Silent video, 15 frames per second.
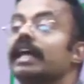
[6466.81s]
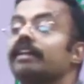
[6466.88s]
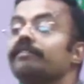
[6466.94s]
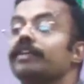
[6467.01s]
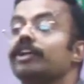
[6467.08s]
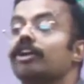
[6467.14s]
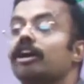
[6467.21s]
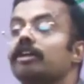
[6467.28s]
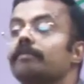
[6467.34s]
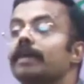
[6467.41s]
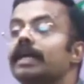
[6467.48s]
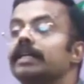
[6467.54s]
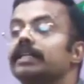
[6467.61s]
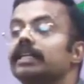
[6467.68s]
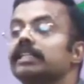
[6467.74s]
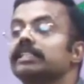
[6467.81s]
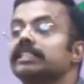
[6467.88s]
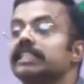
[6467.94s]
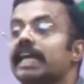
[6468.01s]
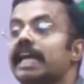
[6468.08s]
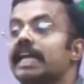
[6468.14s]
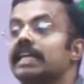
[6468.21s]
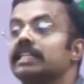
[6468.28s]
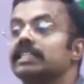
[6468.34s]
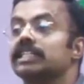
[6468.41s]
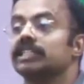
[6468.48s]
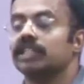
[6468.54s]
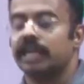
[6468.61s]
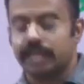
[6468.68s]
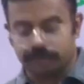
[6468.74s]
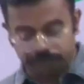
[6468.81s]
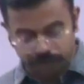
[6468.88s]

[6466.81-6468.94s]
environmental change in the